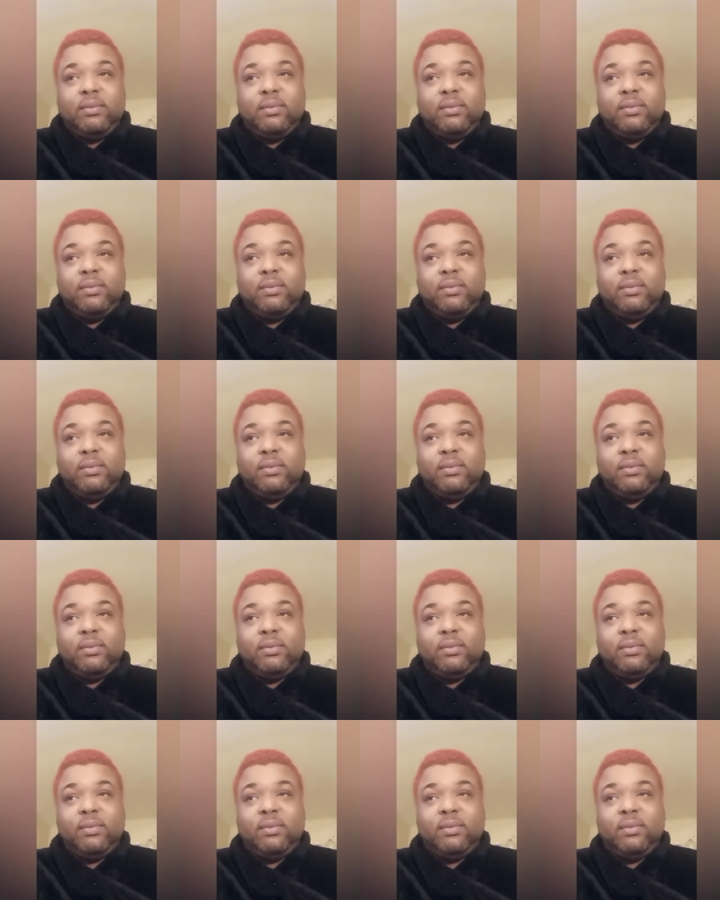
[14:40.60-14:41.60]

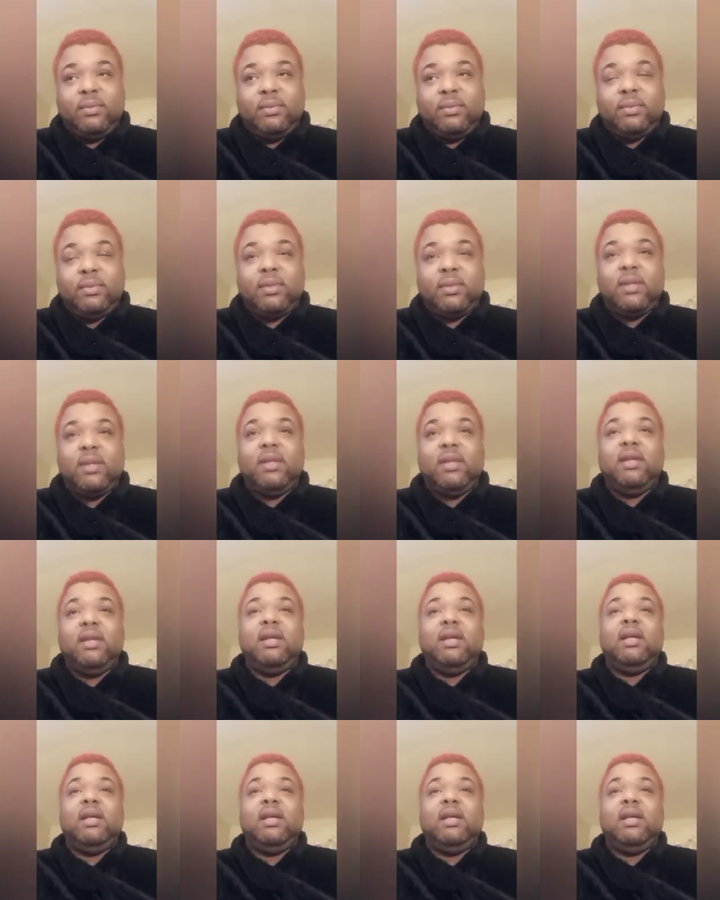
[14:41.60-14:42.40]
(silence)